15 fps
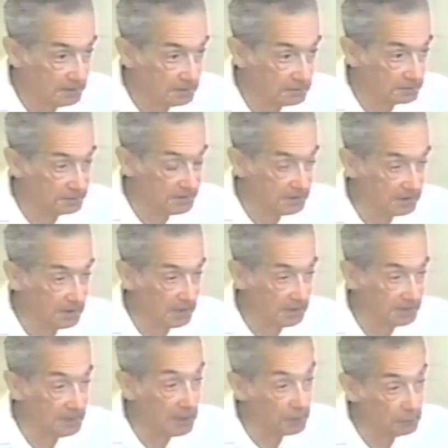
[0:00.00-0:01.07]
and it will be
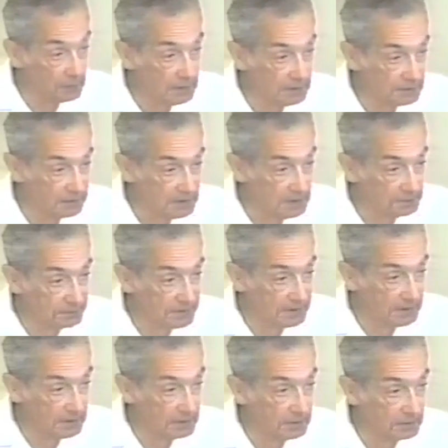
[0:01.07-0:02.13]
on how well your
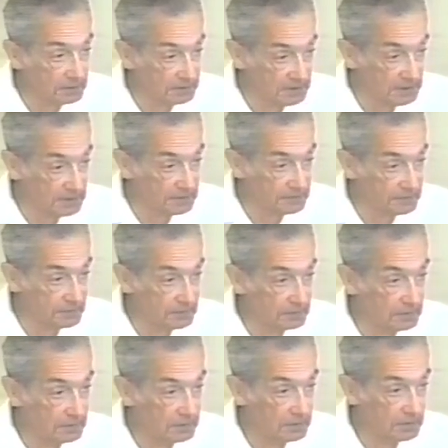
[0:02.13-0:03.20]
company does.
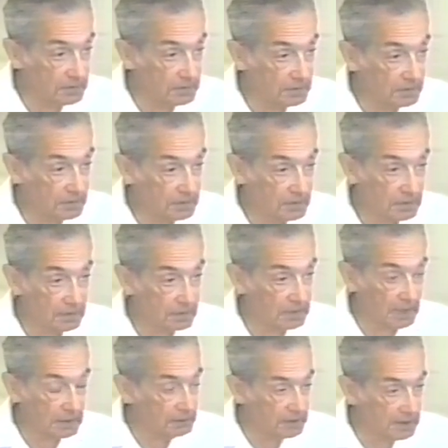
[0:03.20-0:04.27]

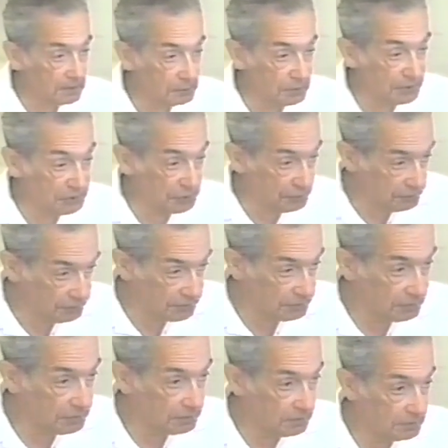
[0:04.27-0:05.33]
I don't care what you
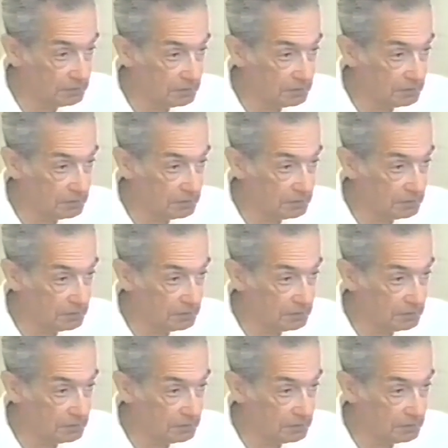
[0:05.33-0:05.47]
do.